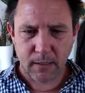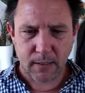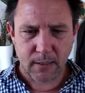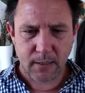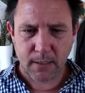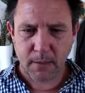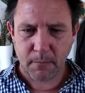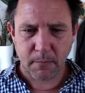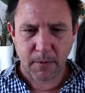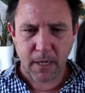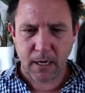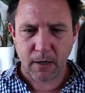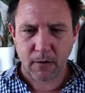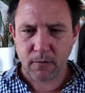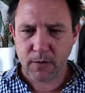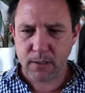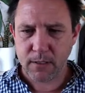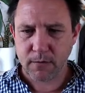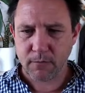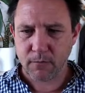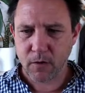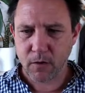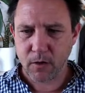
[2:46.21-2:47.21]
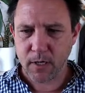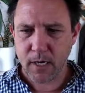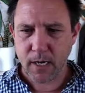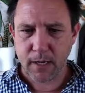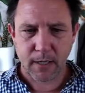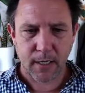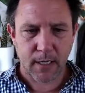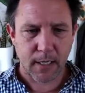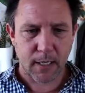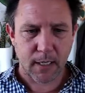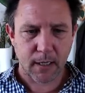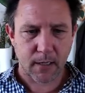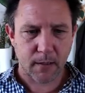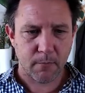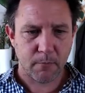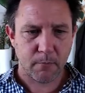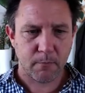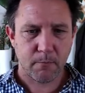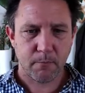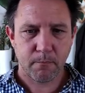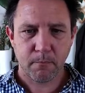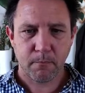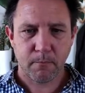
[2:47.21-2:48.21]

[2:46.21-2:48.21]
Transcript: Some categories have got nothing in them.